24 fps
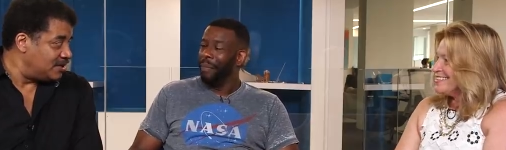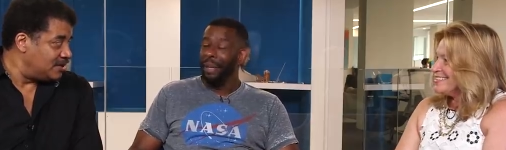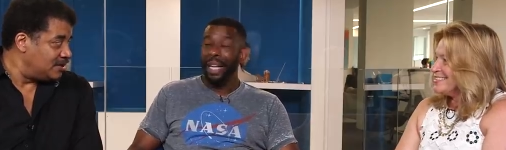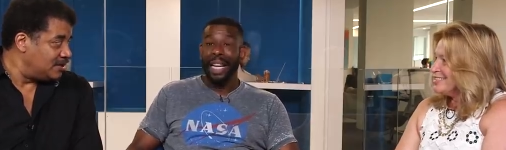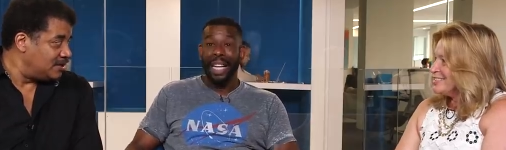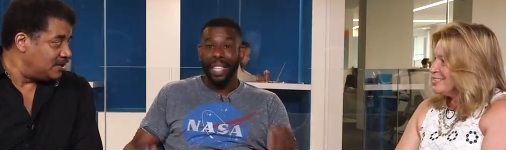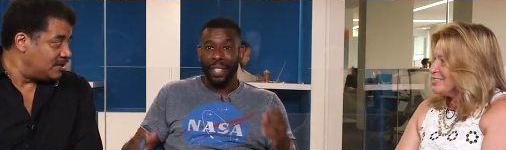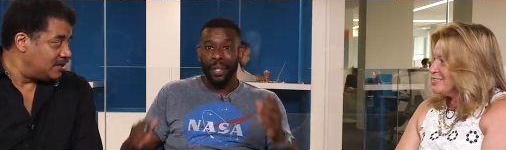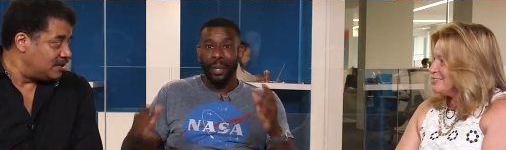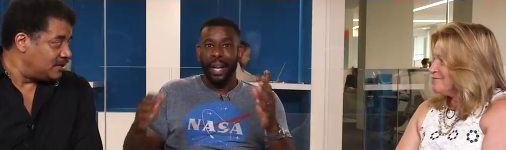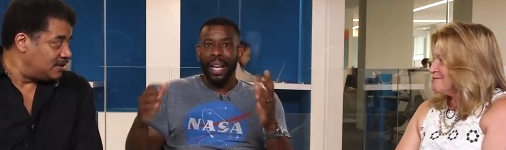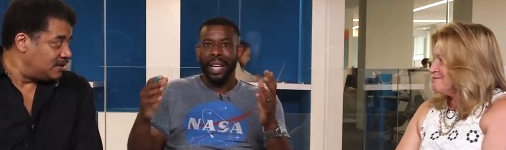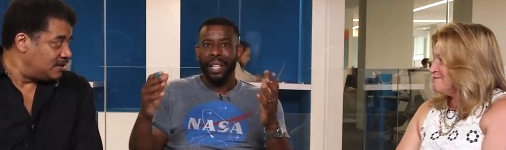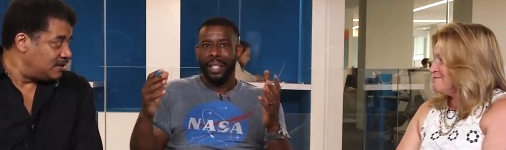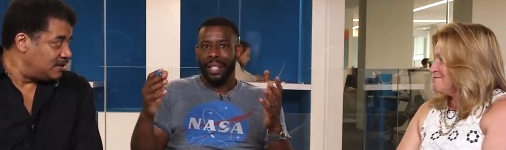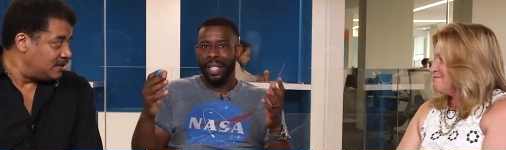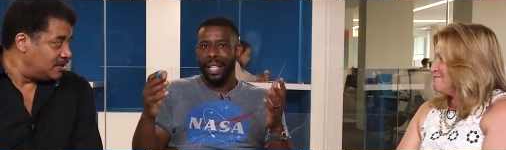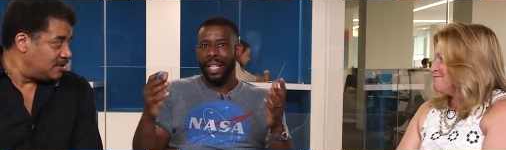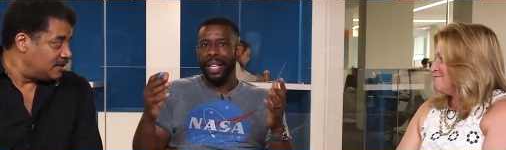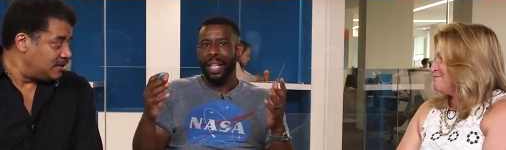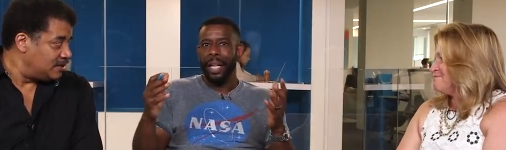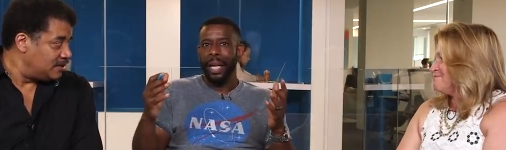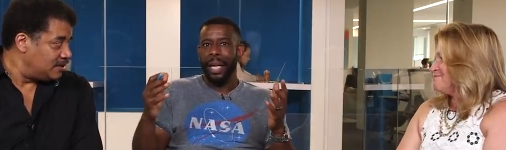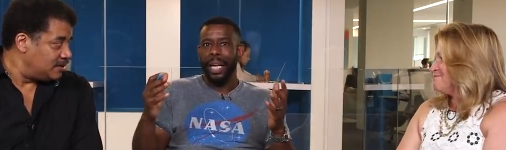Speaker 1: I mean, it's
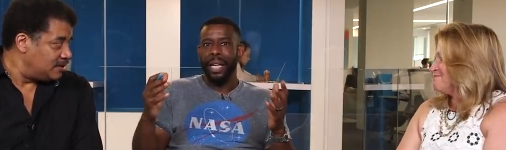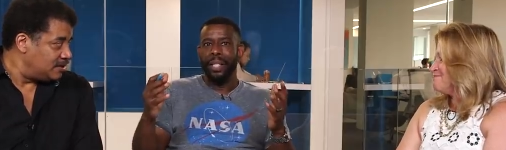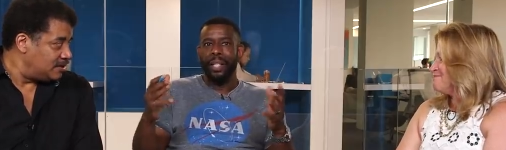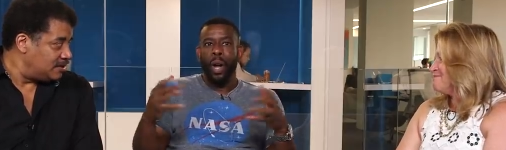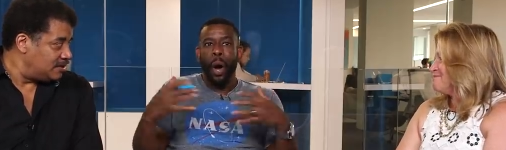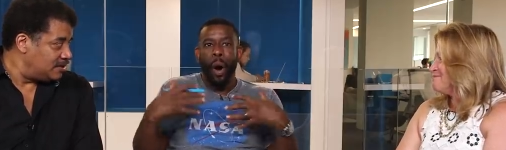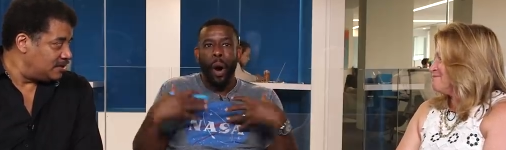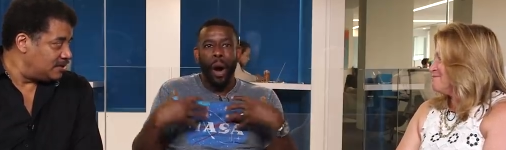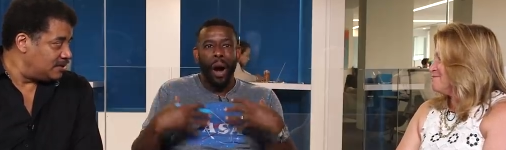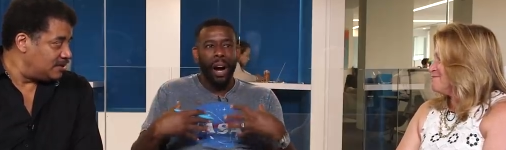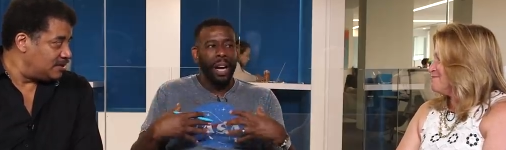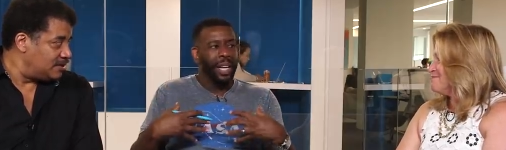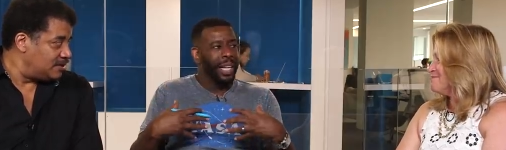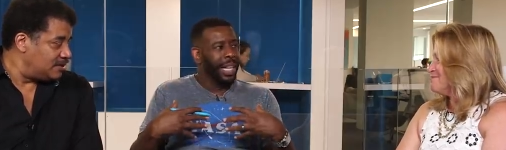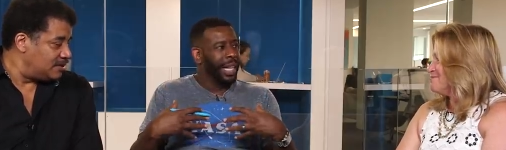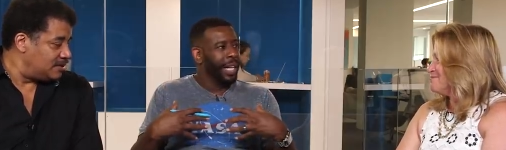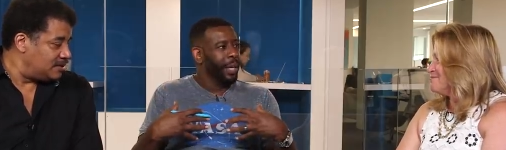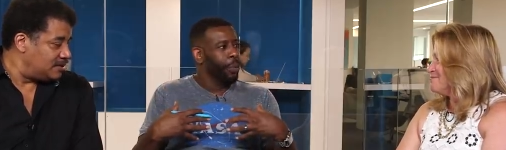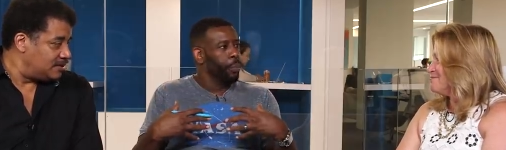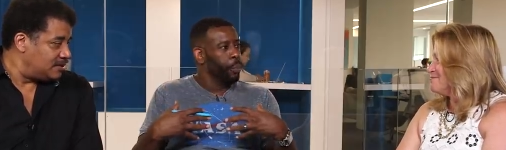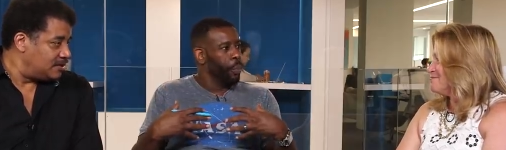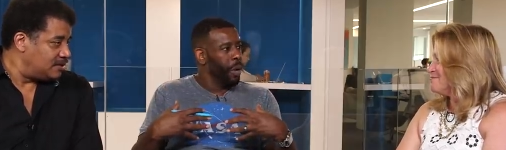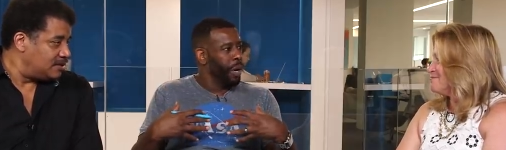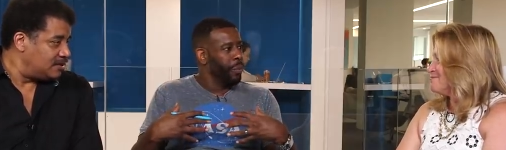it's it's
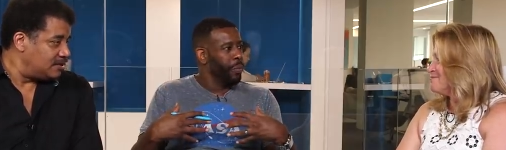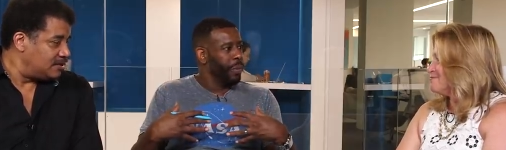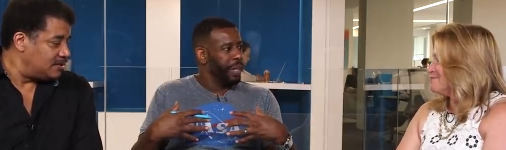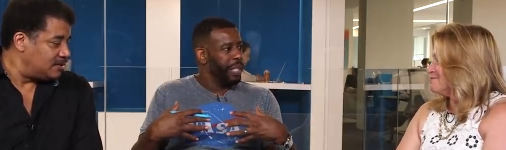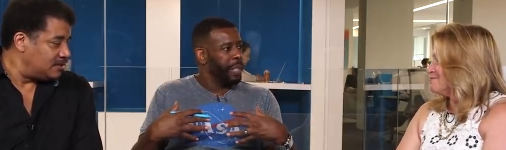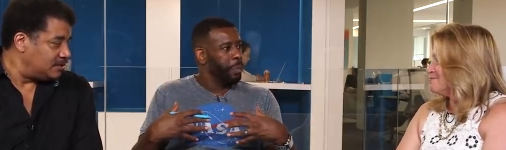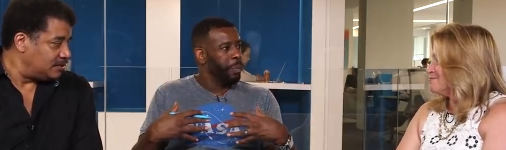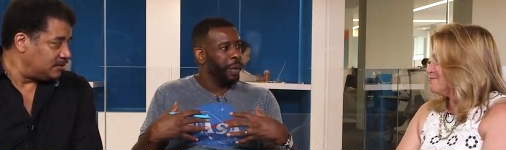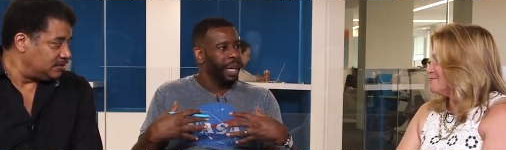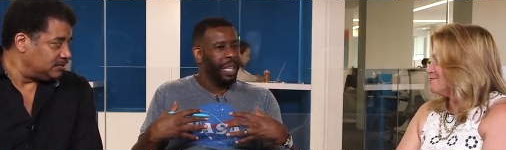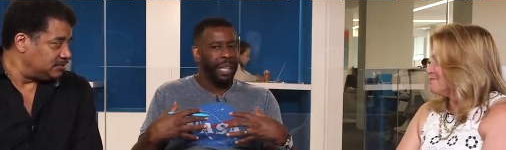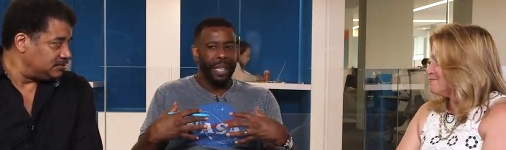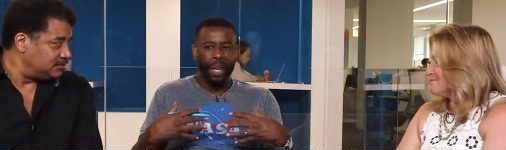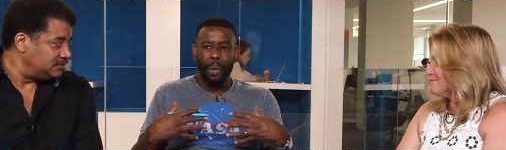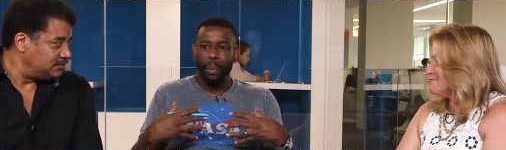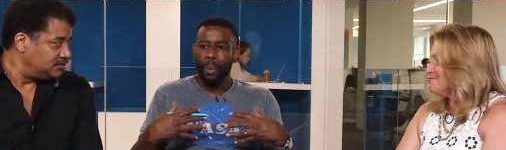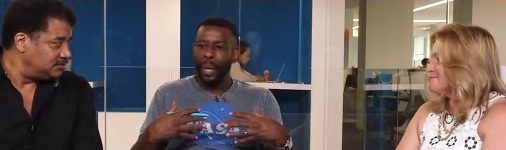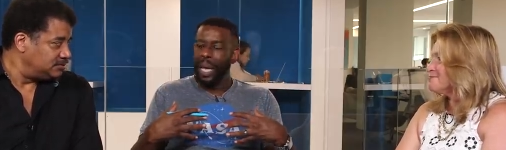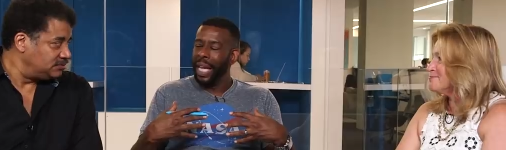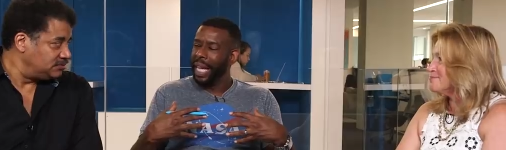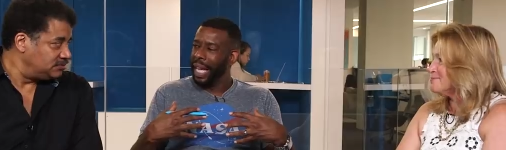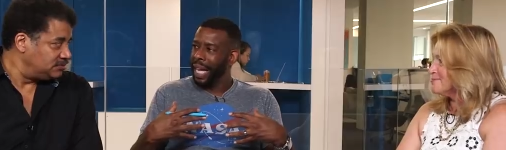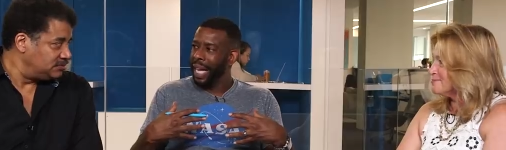heartening in one respect that we